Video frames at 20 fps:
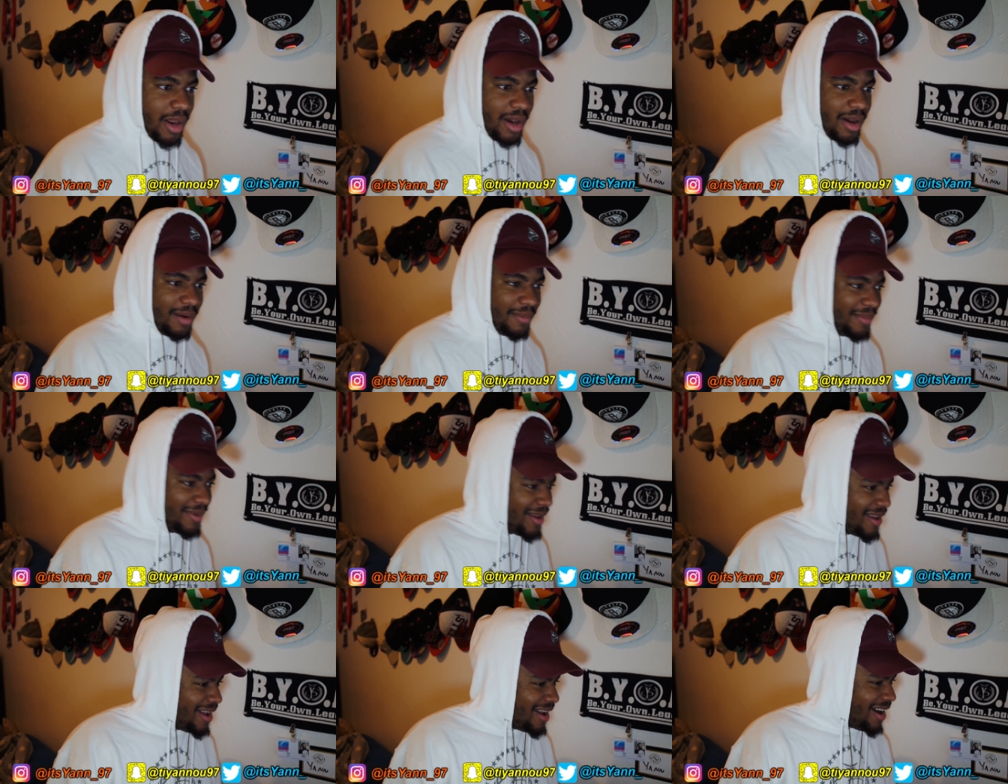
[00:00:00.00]
Hold up.
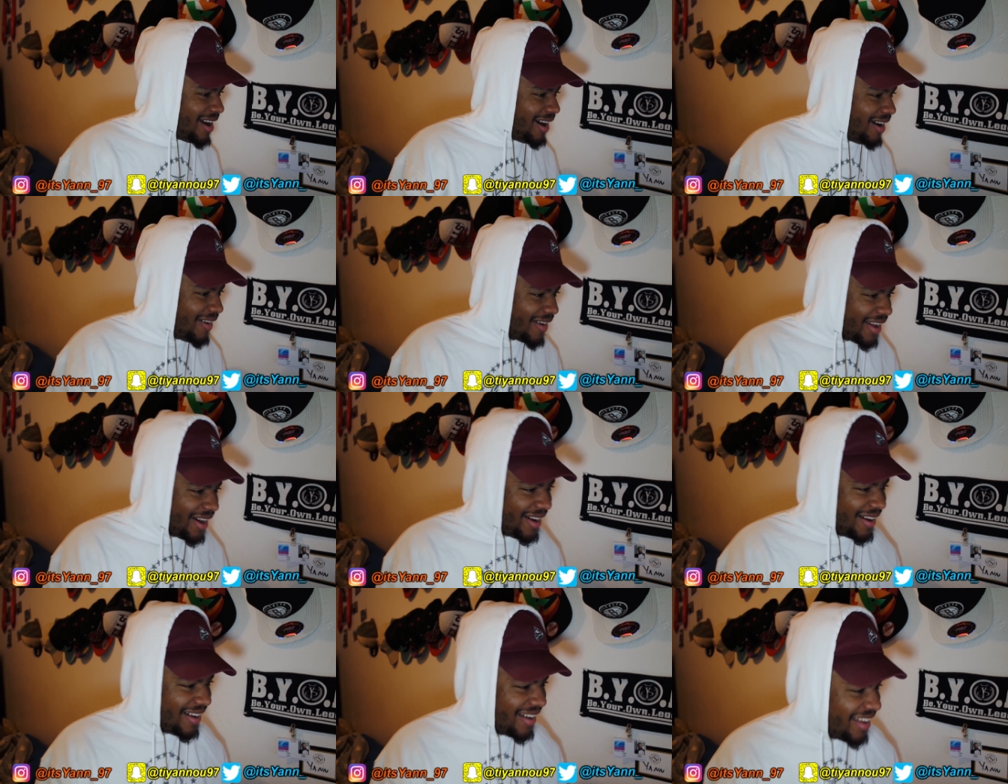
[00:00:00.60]

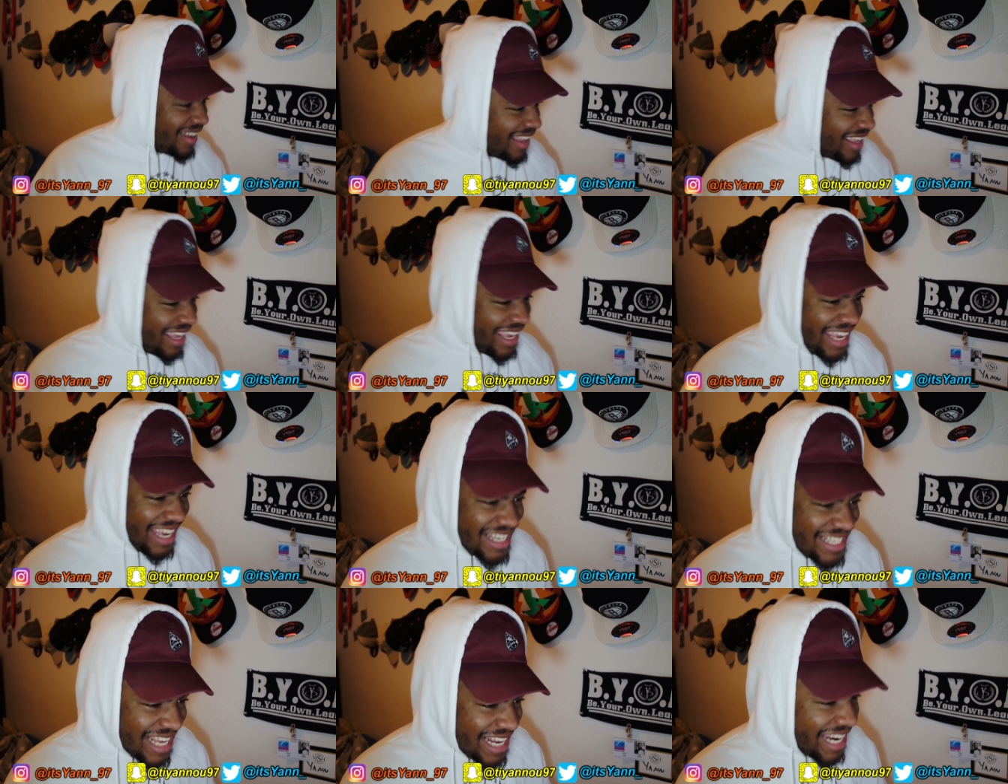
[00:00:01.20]
Hold up.
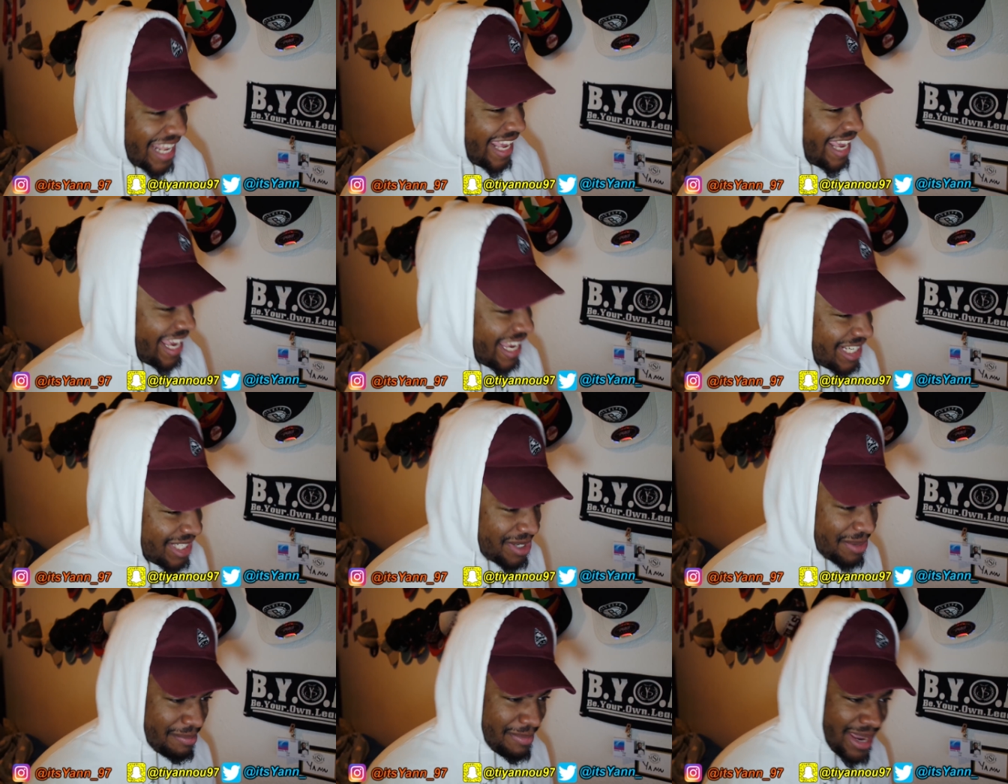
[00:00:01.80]
Is that
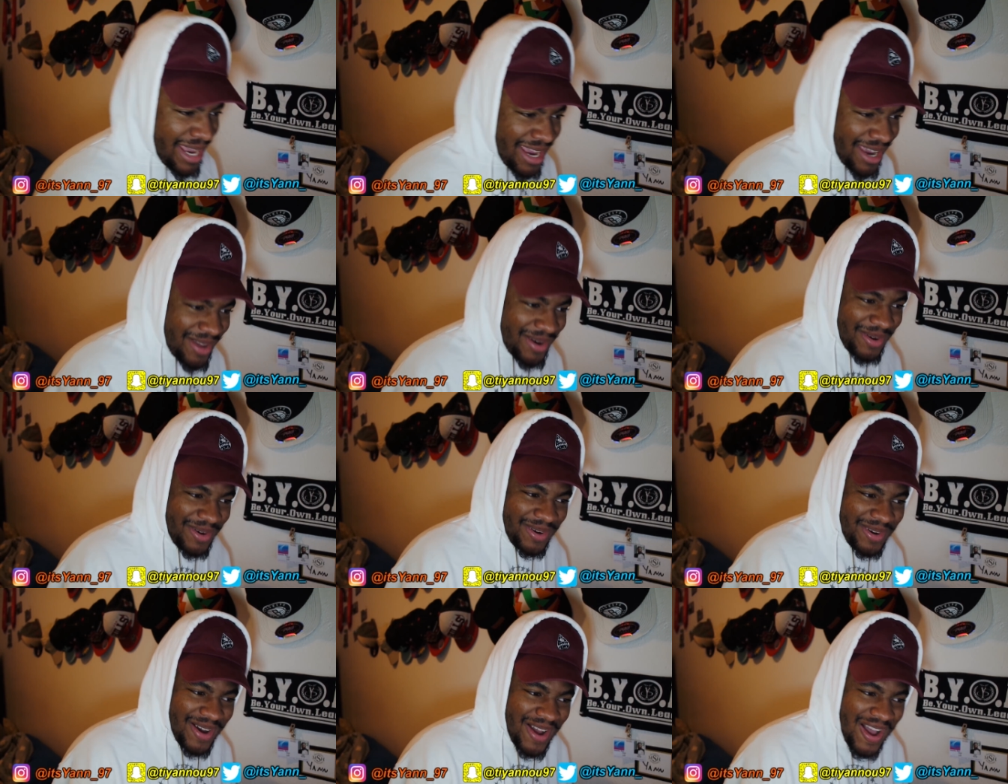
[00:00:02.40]
an
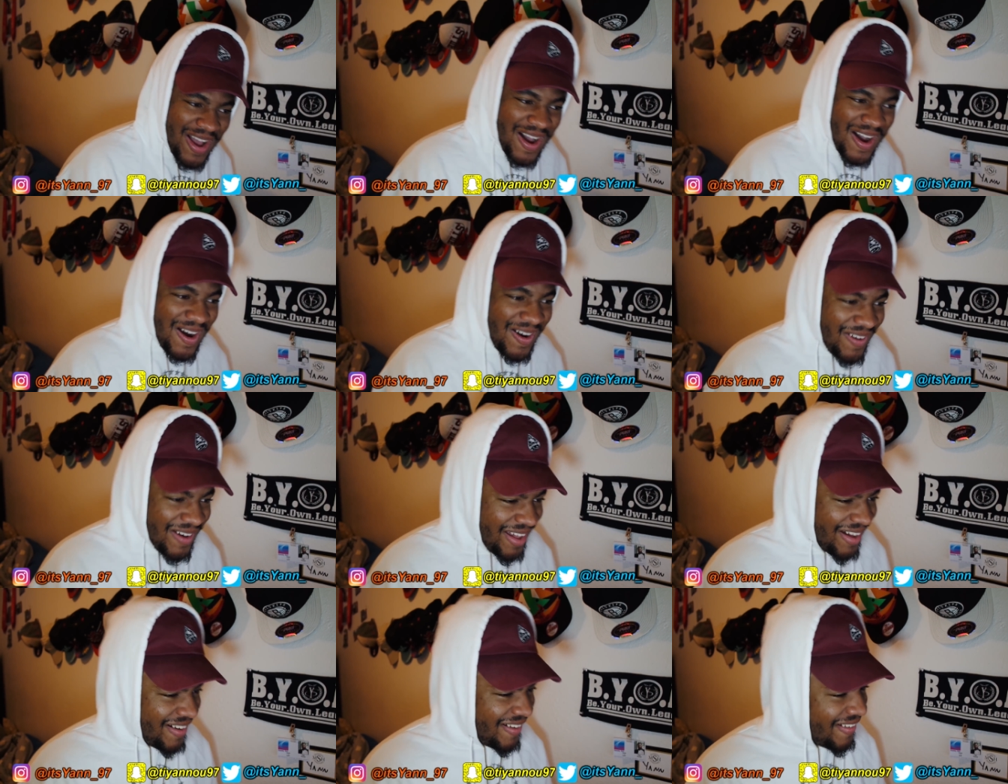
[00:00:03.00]
instrumental?
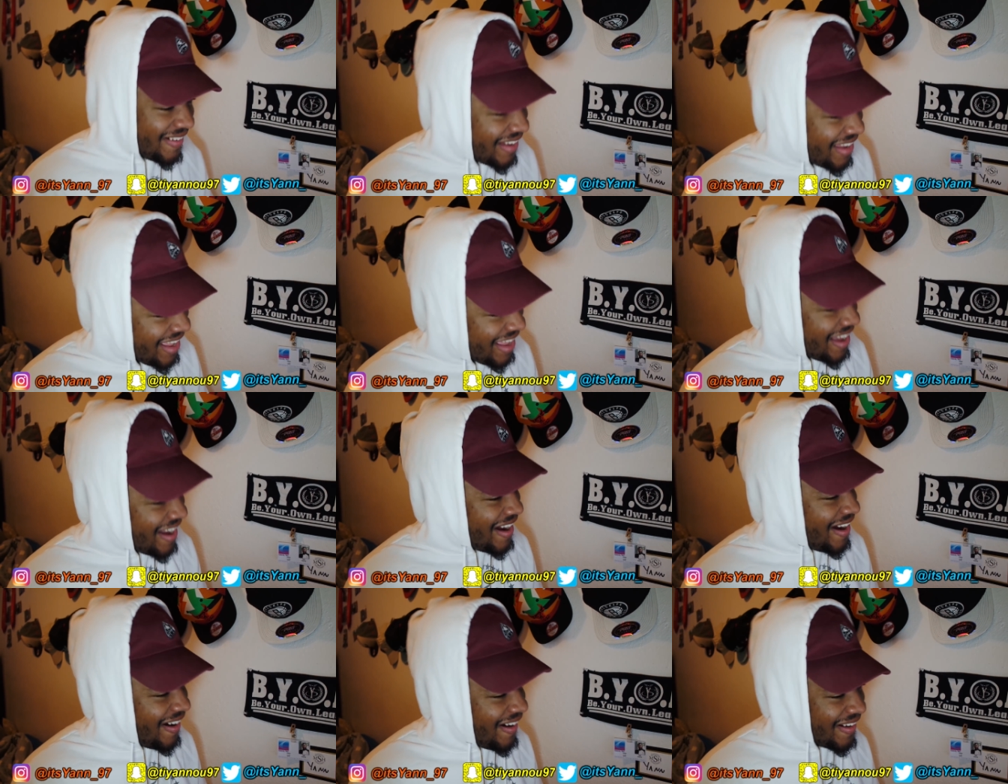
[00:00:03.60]
Hold
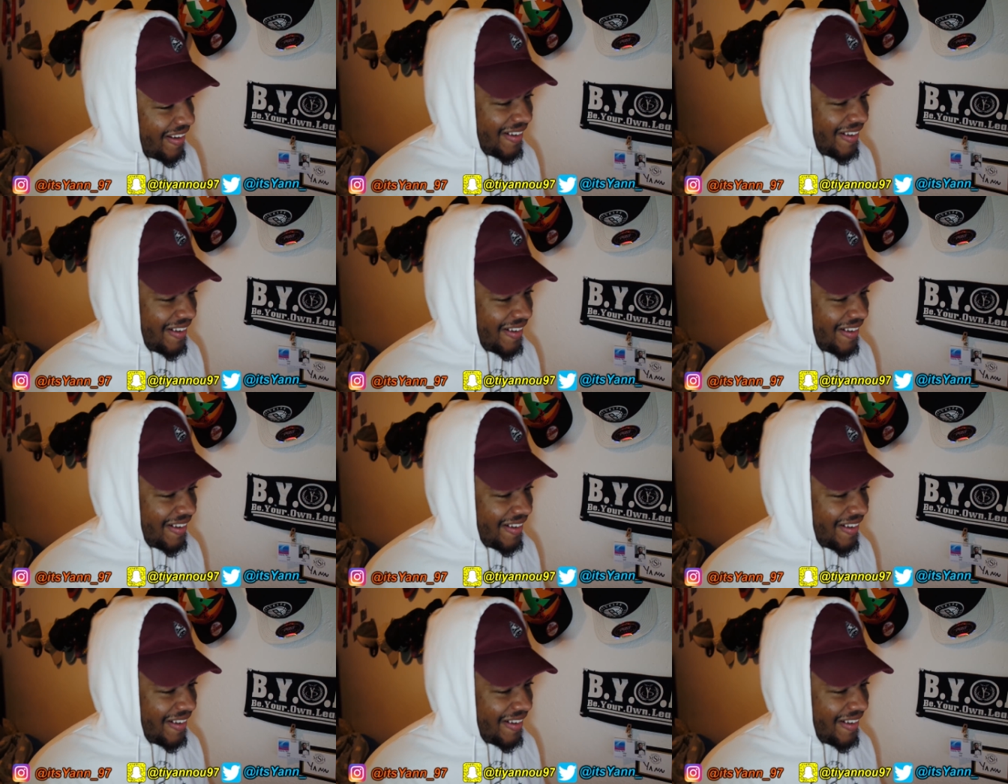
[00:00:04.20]
on